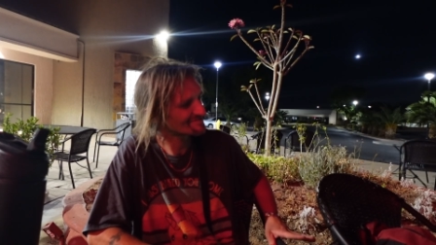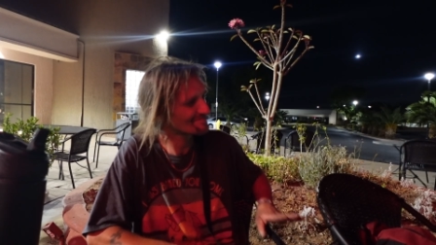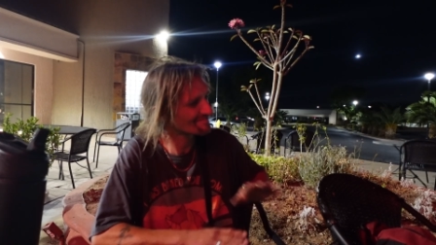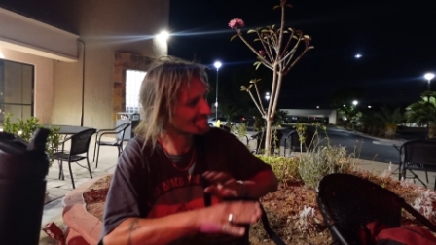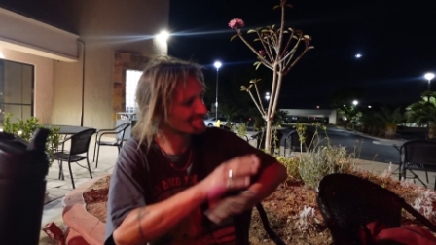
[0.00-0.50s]

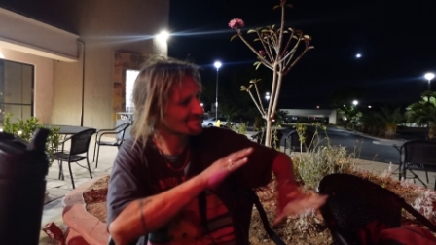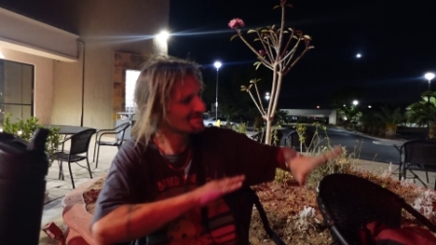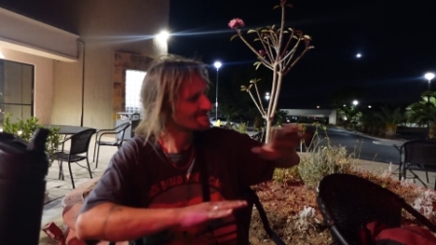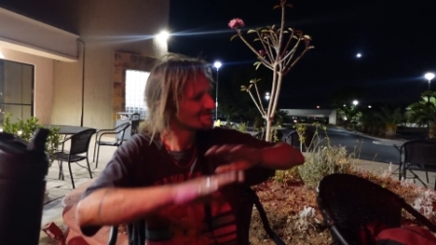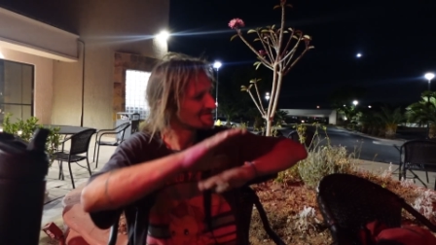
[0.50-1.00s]
cycle,
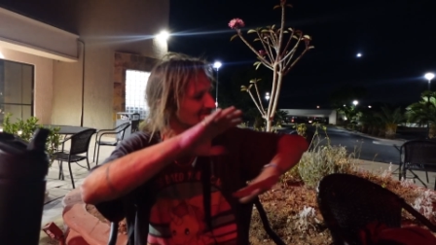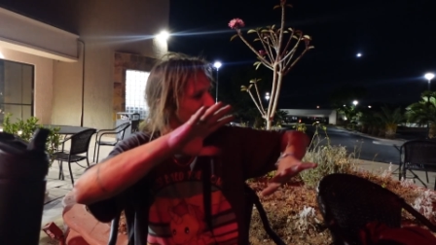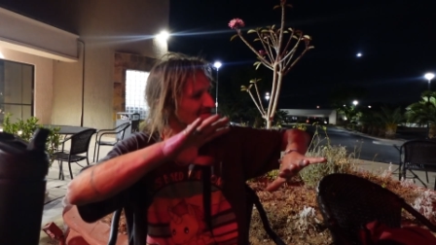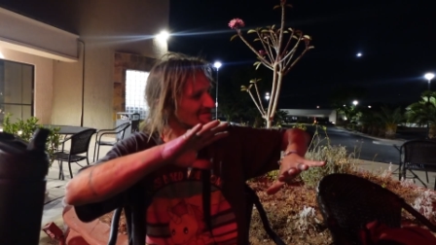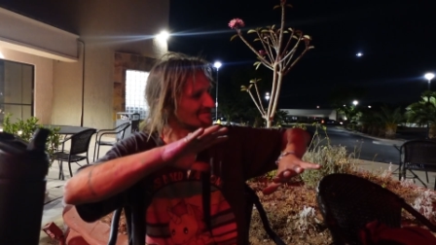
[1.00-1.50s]
rinse,
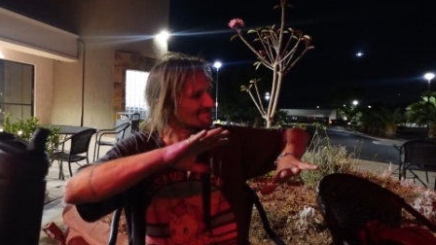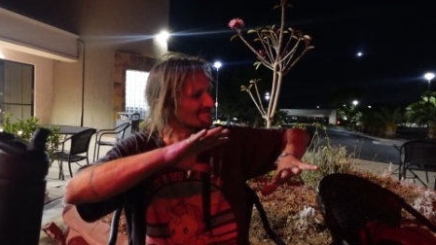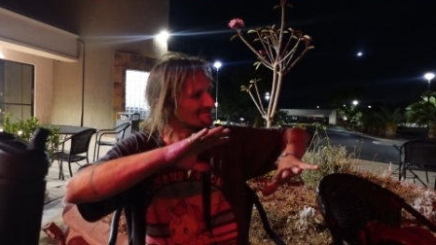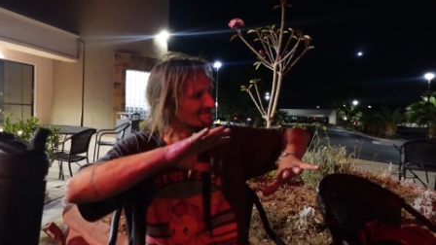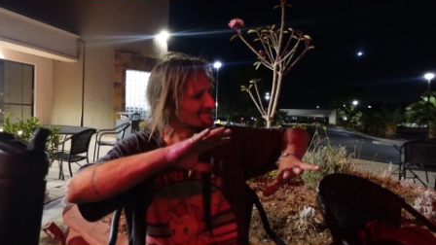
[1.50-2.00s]
repeat, or
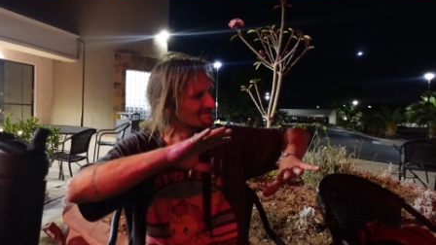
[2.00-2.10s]
no?